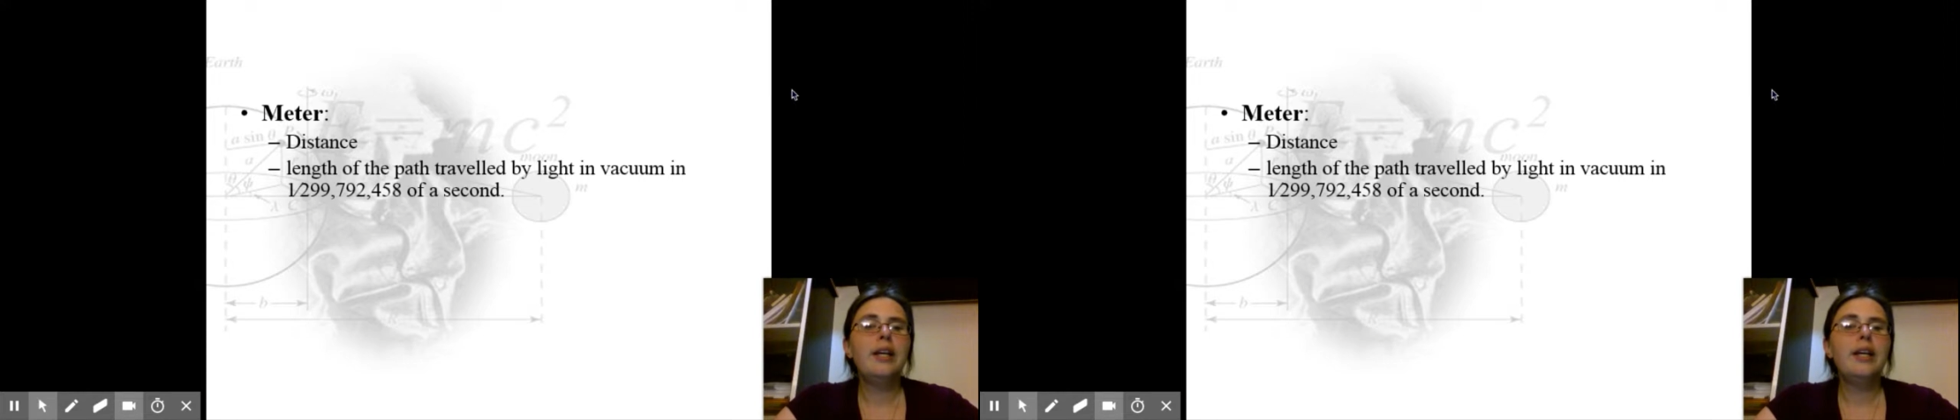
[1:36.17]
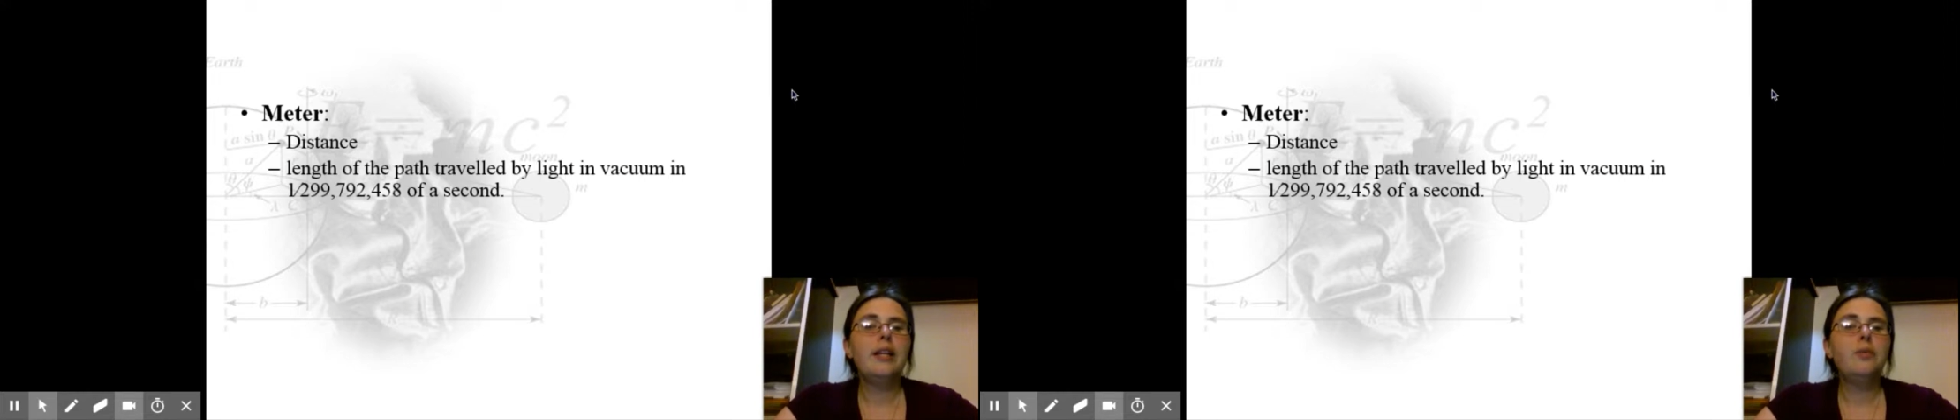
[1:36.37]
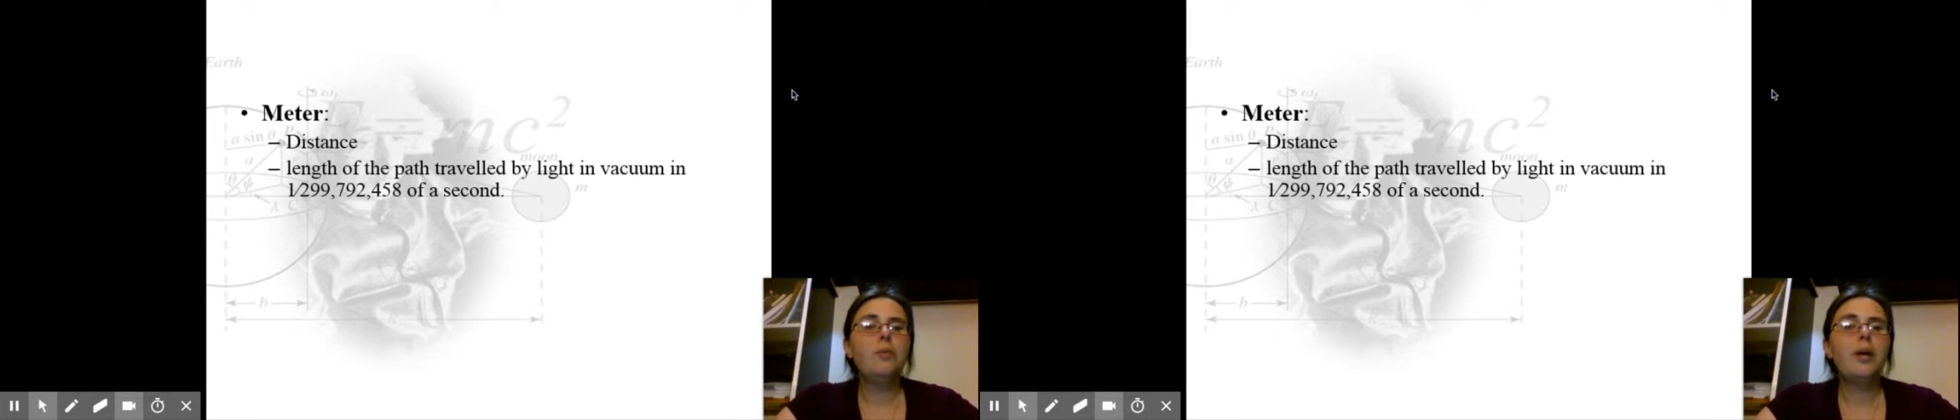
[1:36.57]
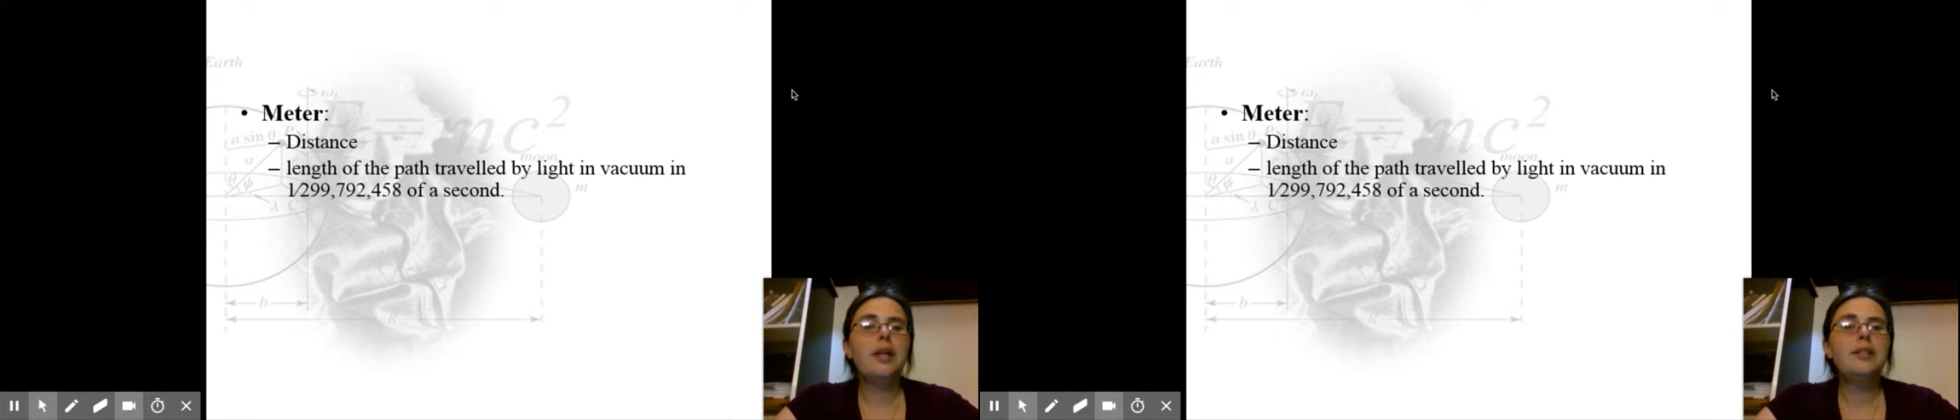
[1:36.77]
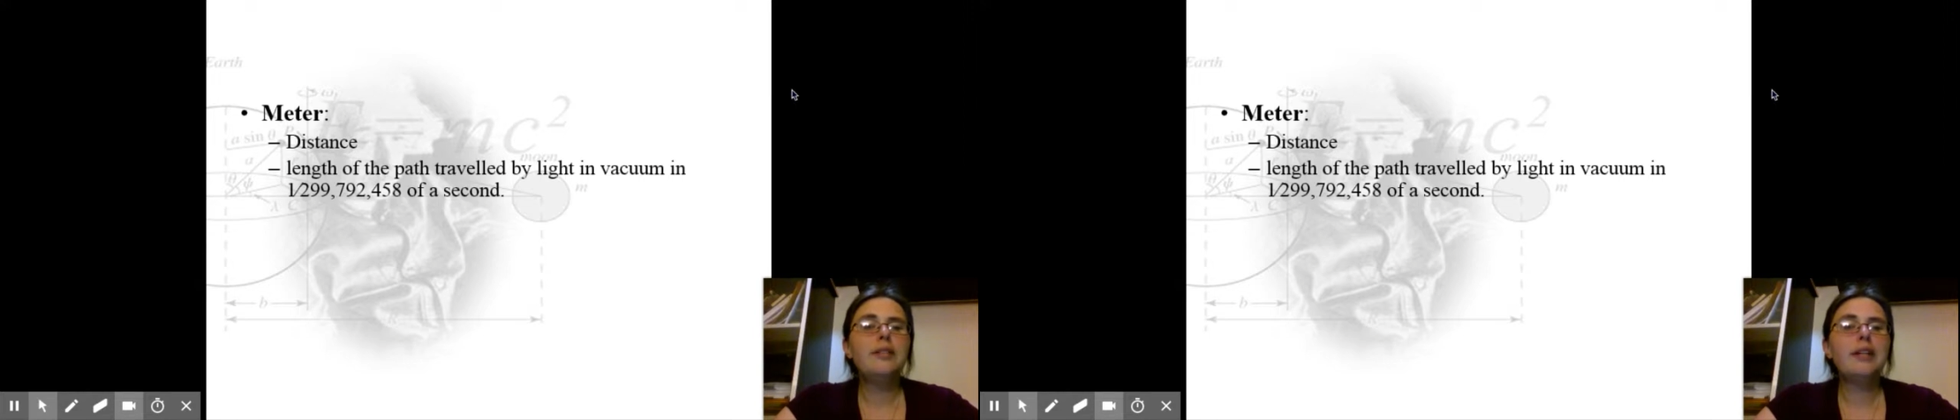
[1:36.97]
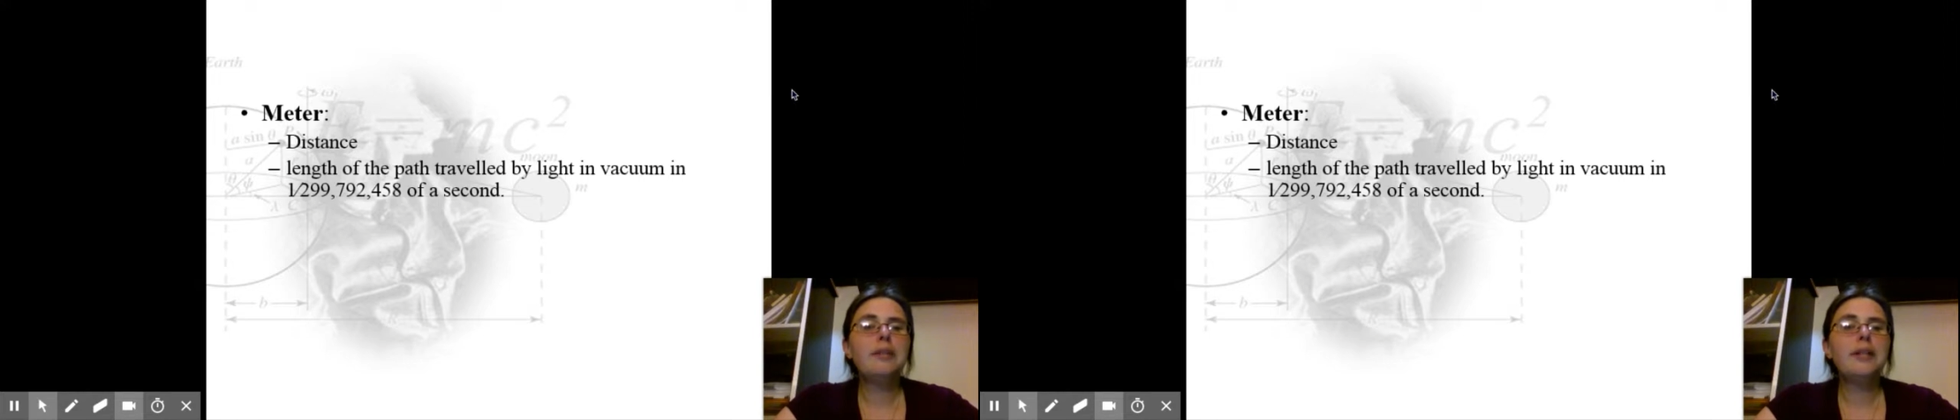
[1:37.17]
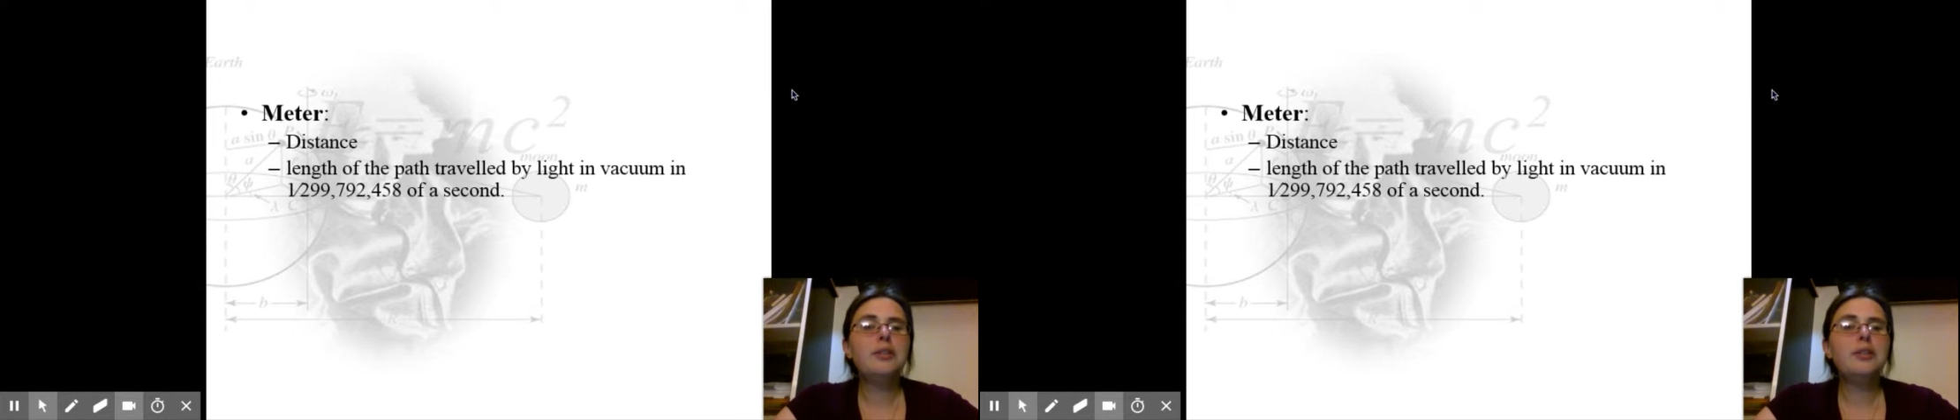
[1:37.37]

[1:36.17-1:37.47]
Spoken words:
in 1 divided by